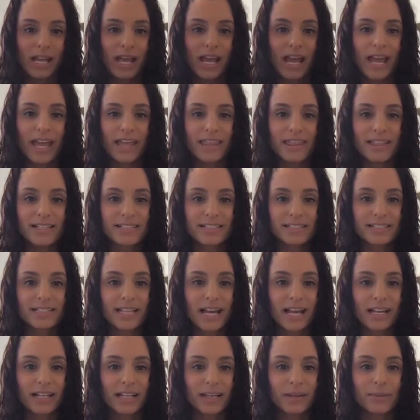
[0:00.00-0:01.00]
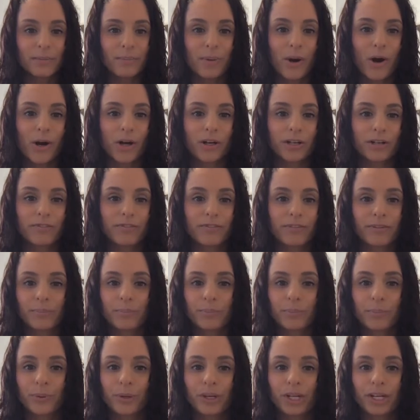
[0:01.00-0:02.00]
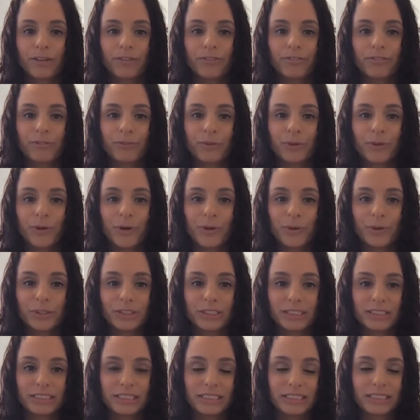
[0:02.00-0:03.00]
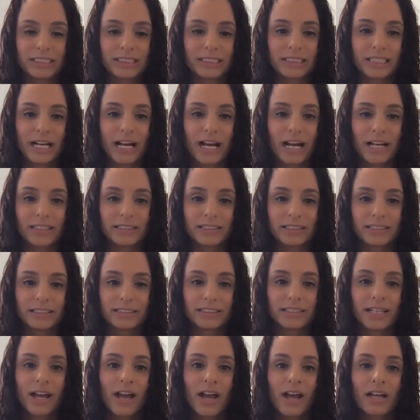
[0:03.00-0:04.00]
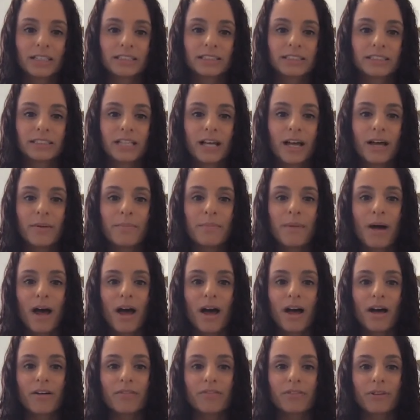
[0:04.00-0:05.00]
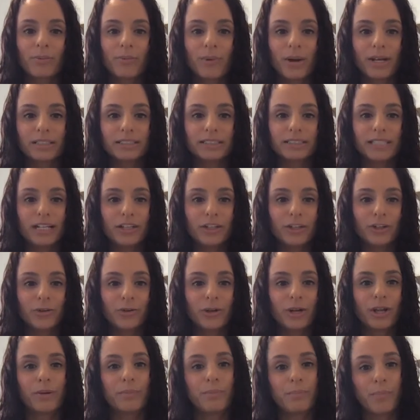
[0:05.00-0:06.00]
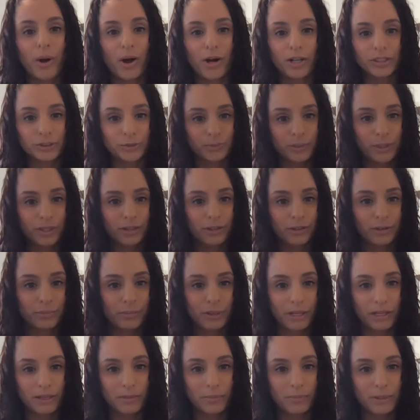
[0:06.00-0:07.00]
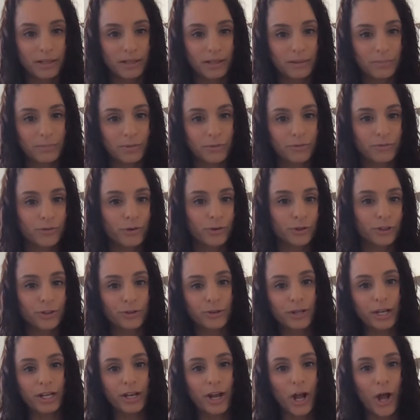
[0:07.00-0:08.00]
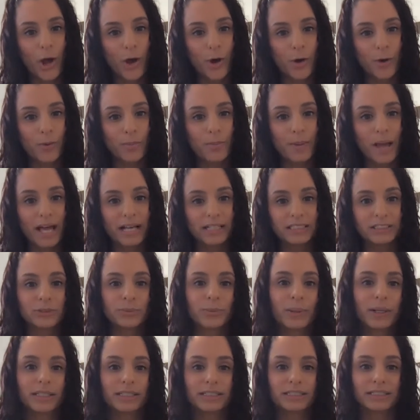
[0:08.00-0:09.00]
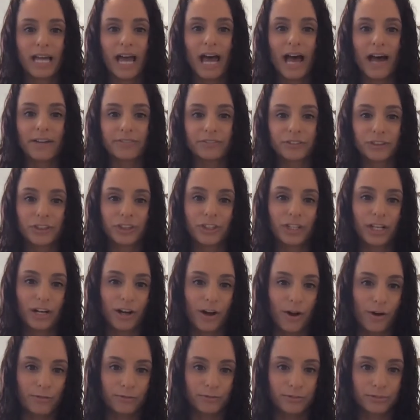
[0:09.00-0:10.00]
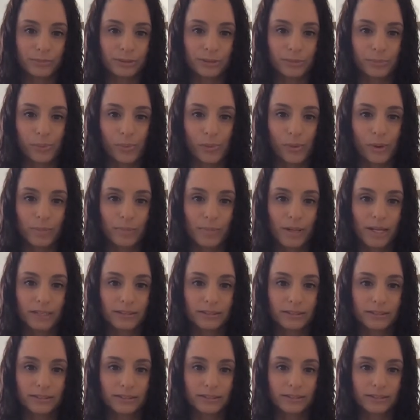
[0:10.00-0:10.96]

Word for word: In the second part of the brief, we're going to discuss some of the ways that you can bond with your baby before you get home as well as after you get home from deployment.